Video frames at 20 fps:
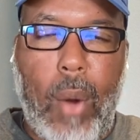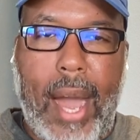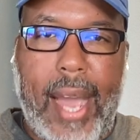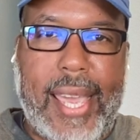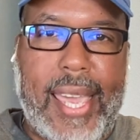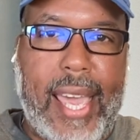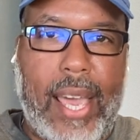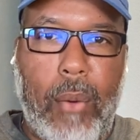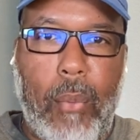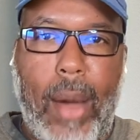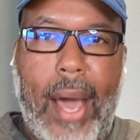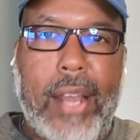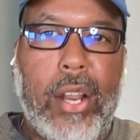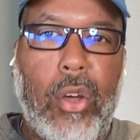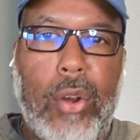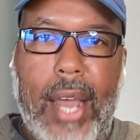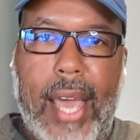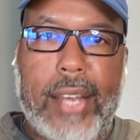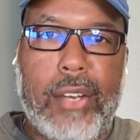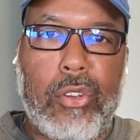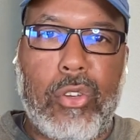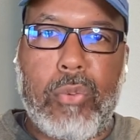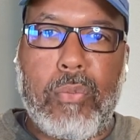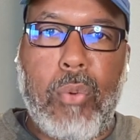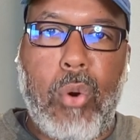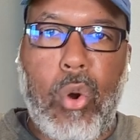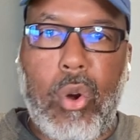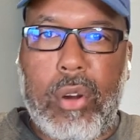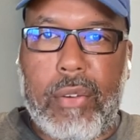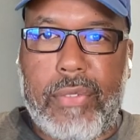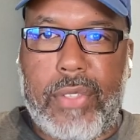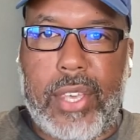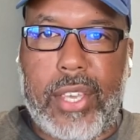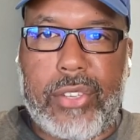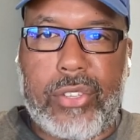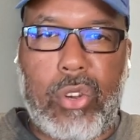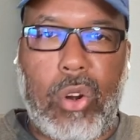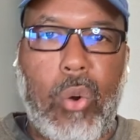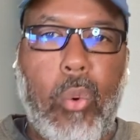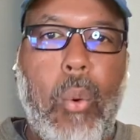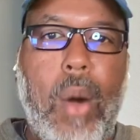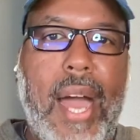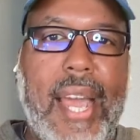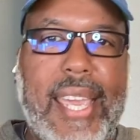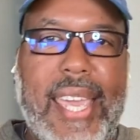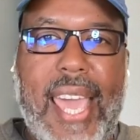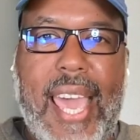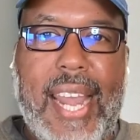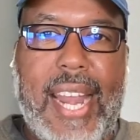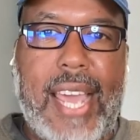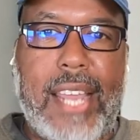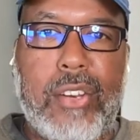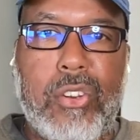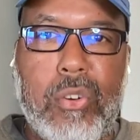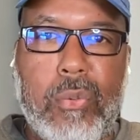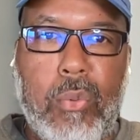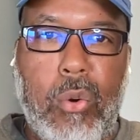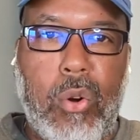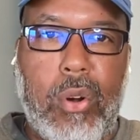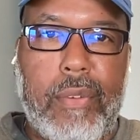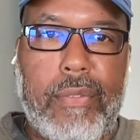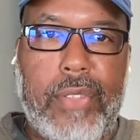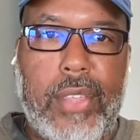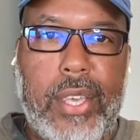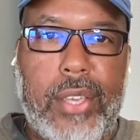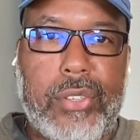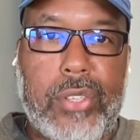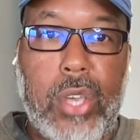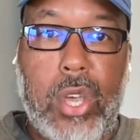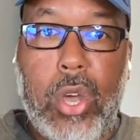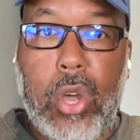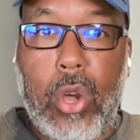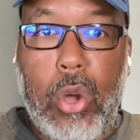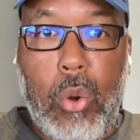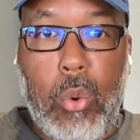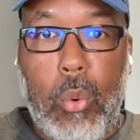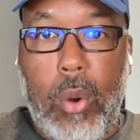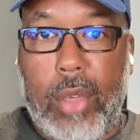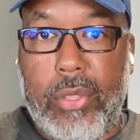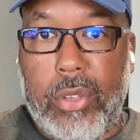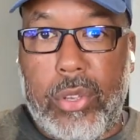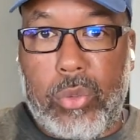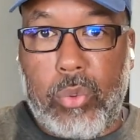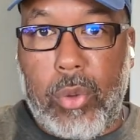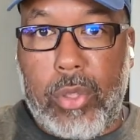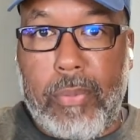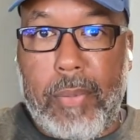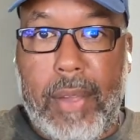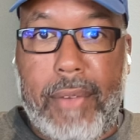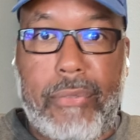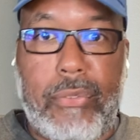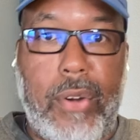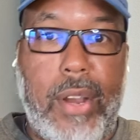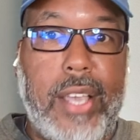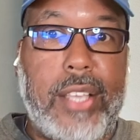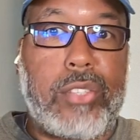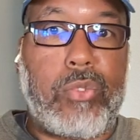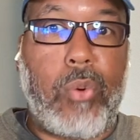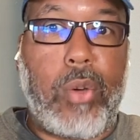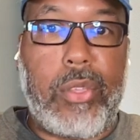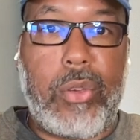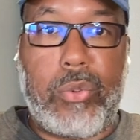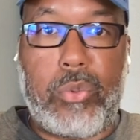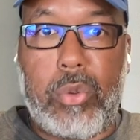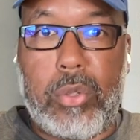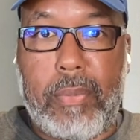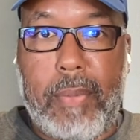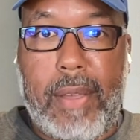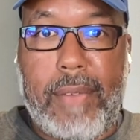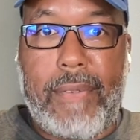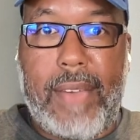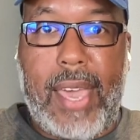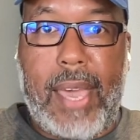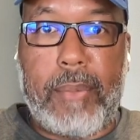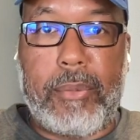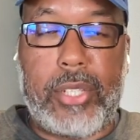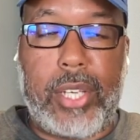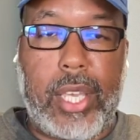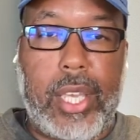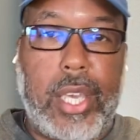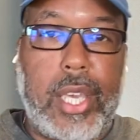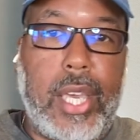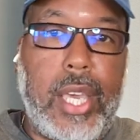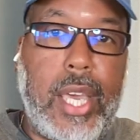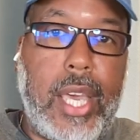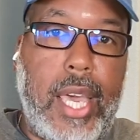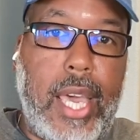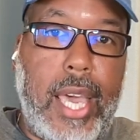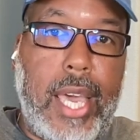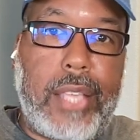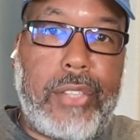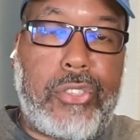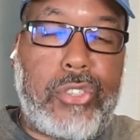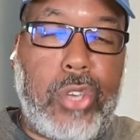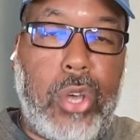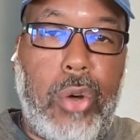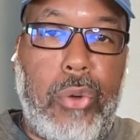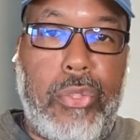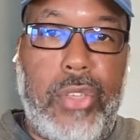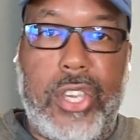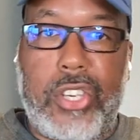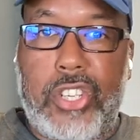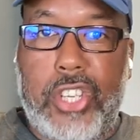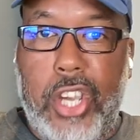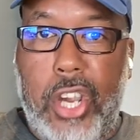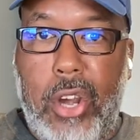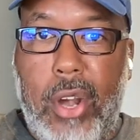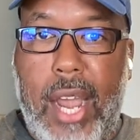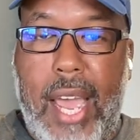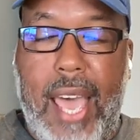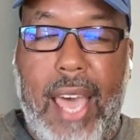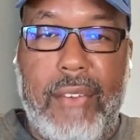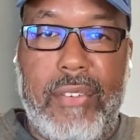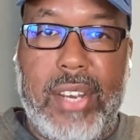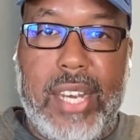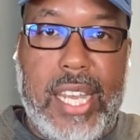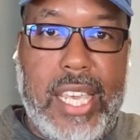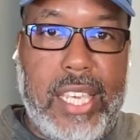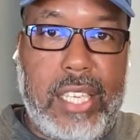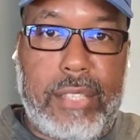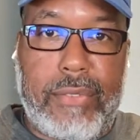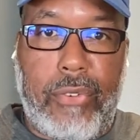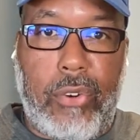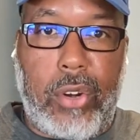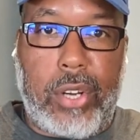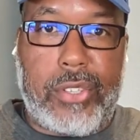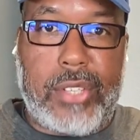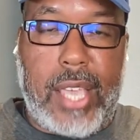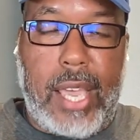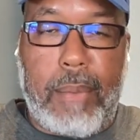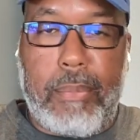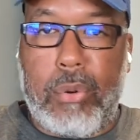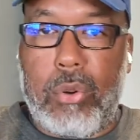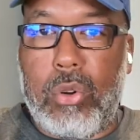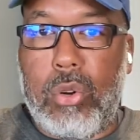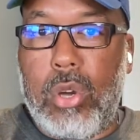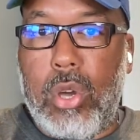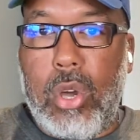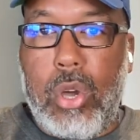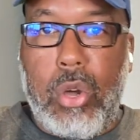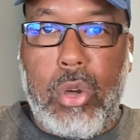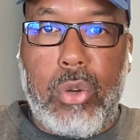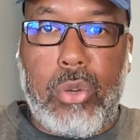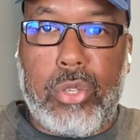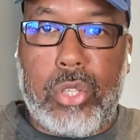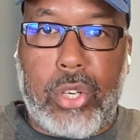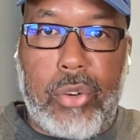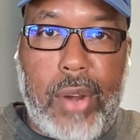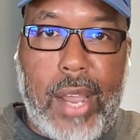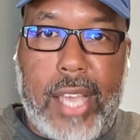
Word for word: why don't I do more of this, or why can't I do more of this, whether it's with my friends, whether it's with my family. And so this year I have a niece, for example, who's